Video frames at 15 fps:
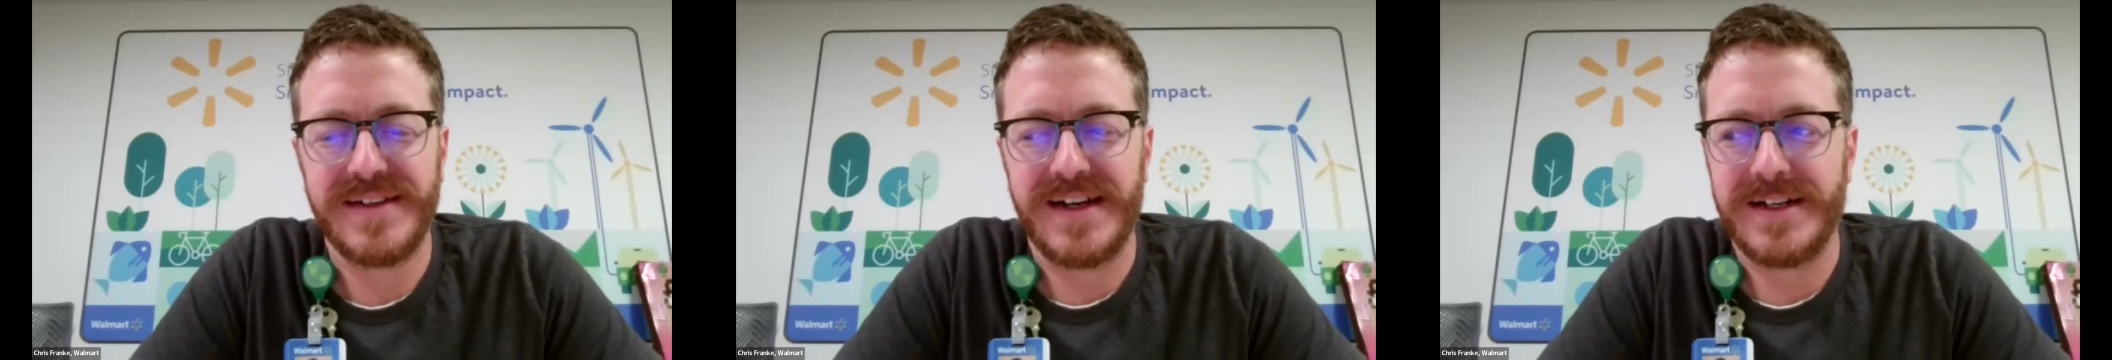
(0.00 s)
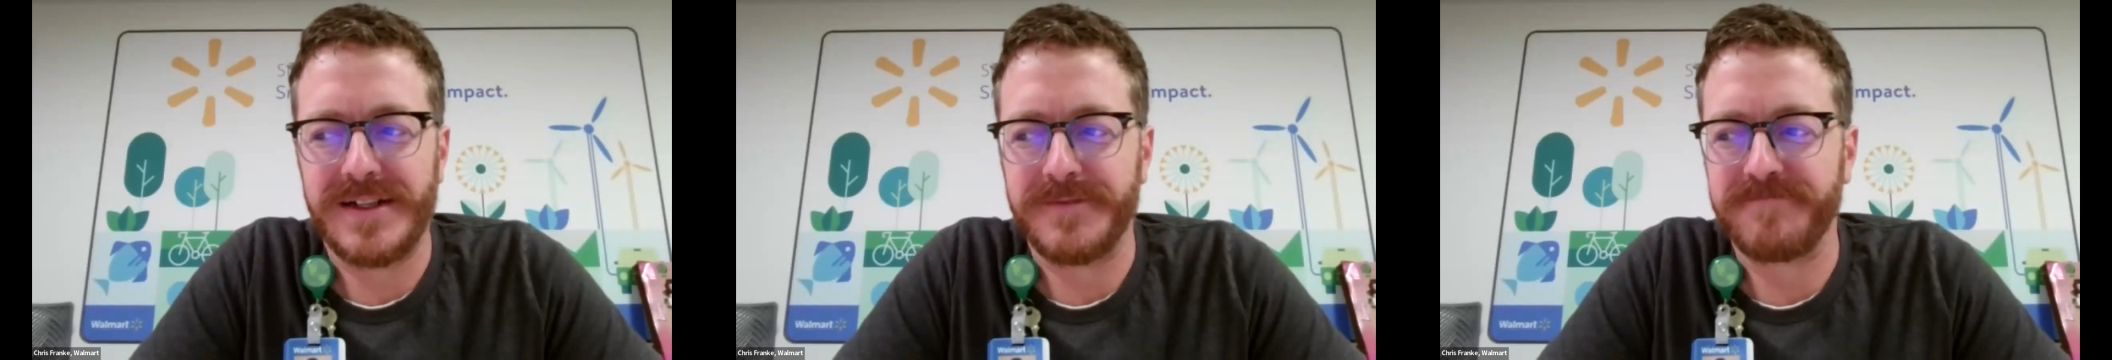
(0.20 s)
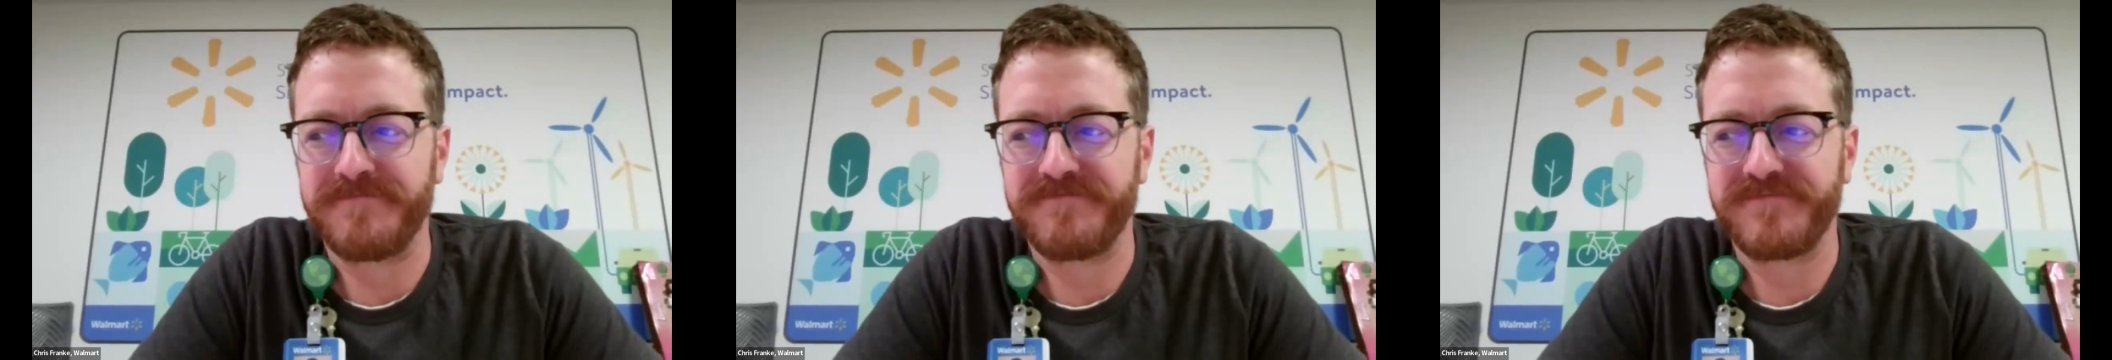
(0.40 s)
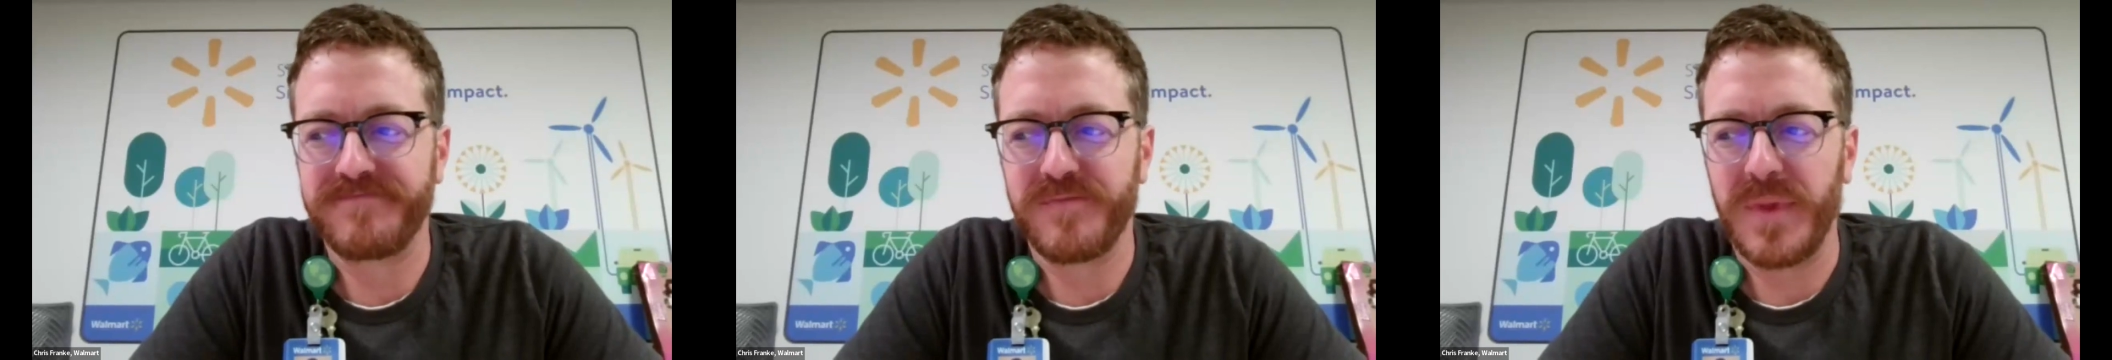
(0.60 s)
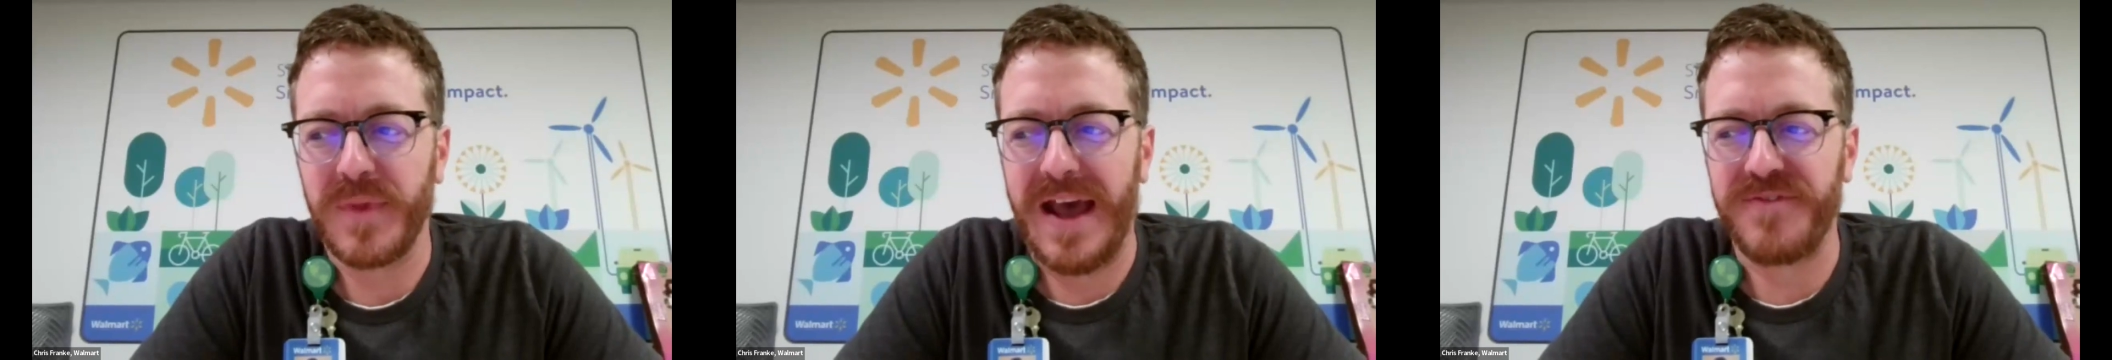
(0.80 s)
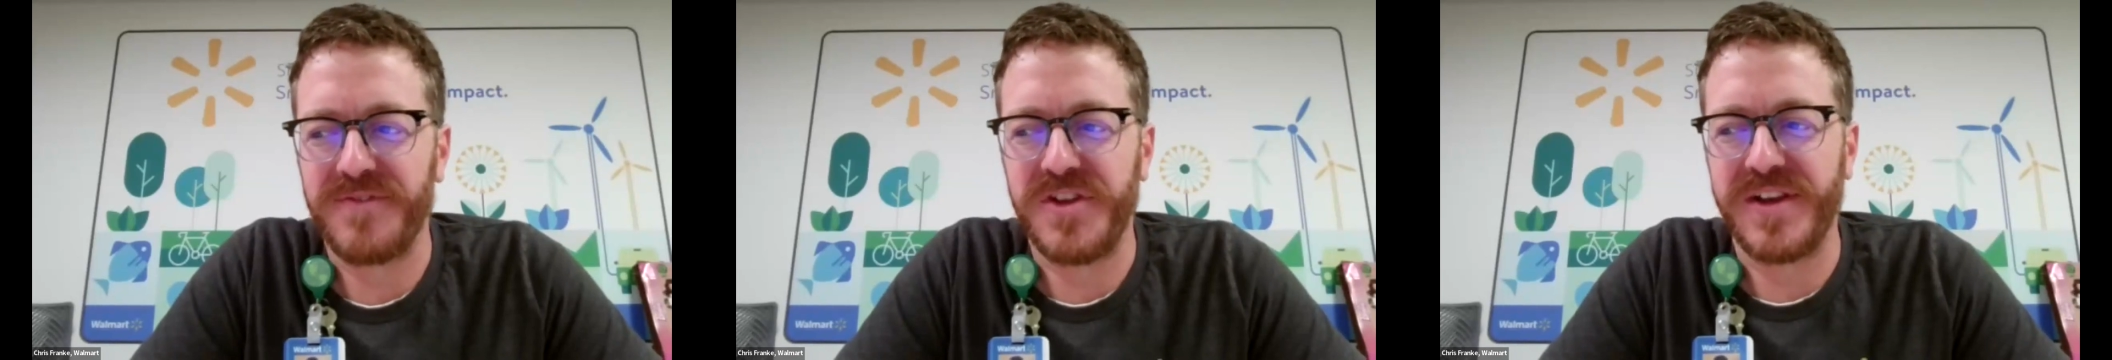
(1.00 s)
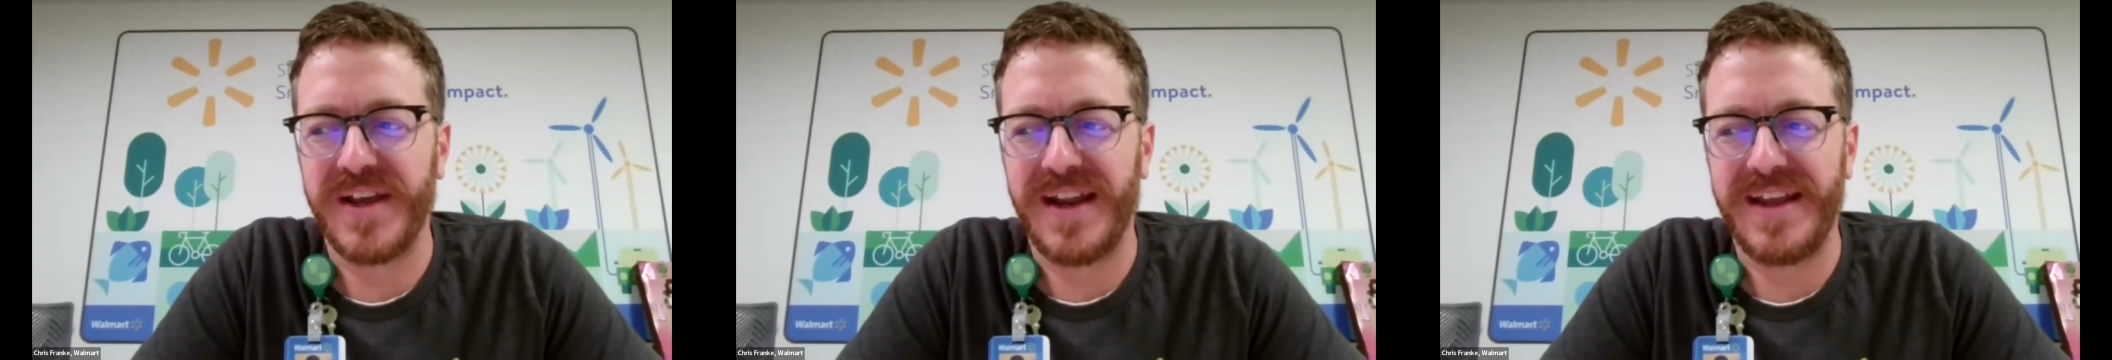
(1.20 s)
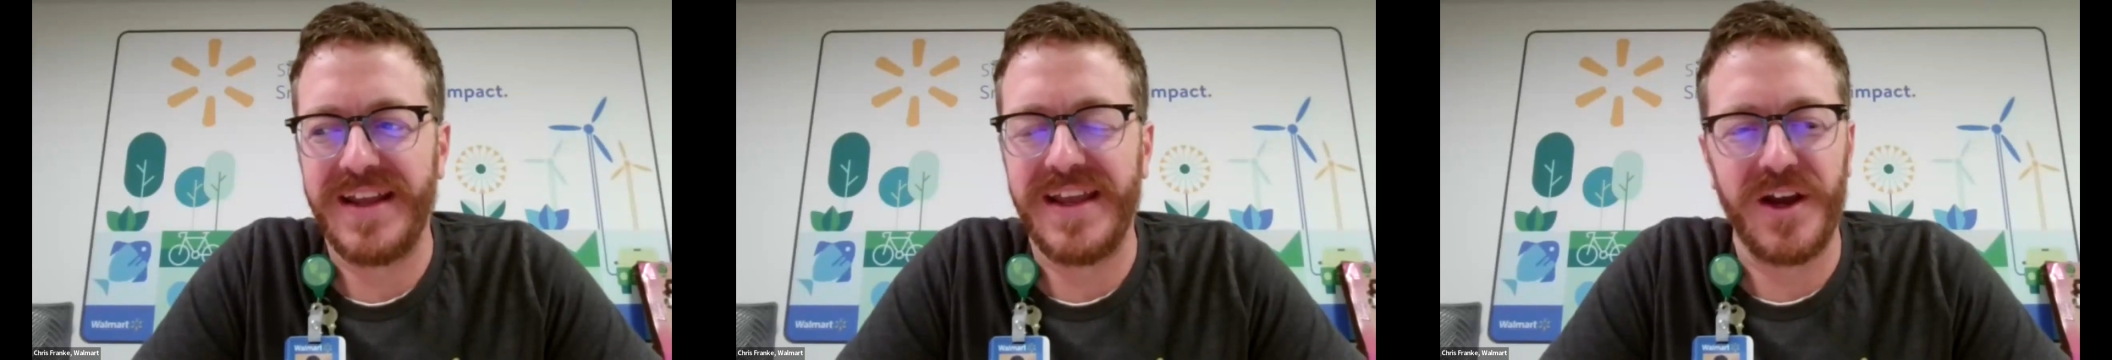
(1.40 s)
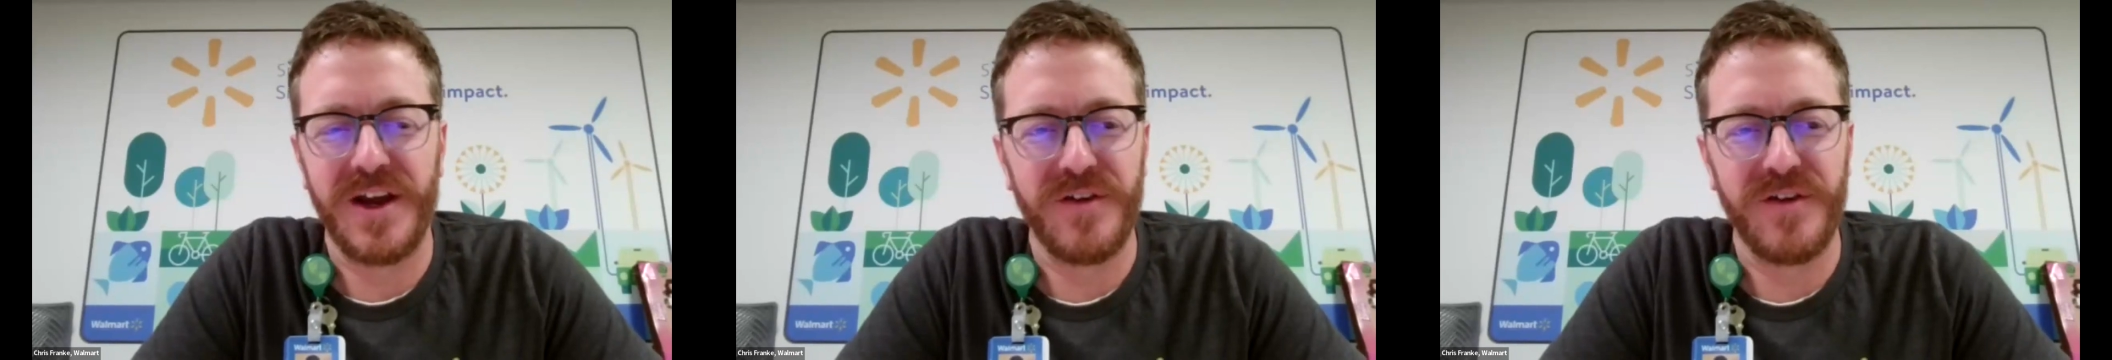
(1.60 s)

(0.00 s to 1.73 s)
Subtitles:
After you kind of get